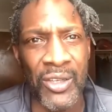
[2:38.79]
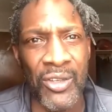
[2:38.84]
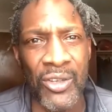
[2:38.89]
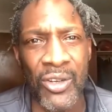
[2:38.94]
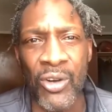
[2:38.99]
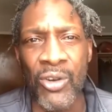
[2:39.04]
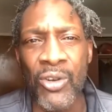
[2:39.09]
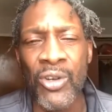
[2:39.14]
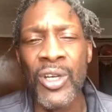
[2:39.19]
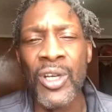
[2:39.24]
you
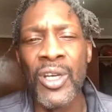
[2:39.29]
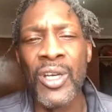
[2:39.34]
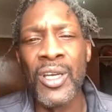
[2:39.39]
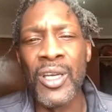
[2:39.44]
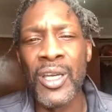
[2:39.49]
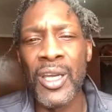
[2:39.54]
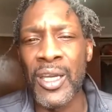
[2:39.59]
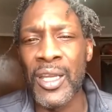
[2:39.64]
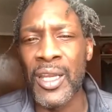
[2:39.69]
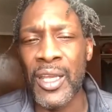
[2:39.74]
know,
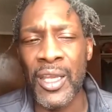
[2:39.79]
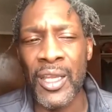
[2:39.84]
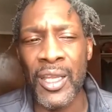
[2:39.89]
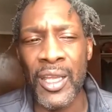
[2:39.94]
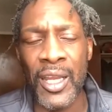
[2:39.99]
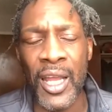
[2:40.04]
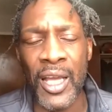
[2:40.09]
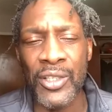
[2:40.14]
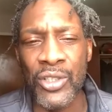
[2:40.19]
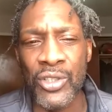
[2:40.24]
and and,
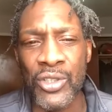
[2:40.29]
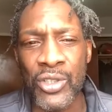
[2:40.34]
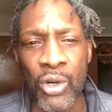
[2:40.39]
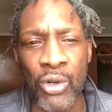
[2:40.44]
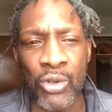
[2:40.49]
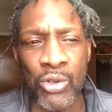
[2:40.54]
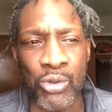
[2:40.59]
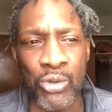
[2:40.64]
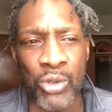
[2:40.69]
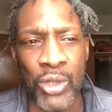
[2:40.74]
and I just
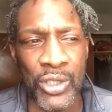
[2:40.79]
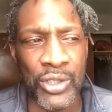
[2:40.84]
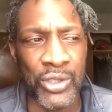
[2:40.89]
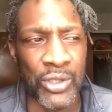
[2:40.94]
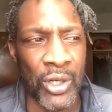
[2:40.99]
go through this.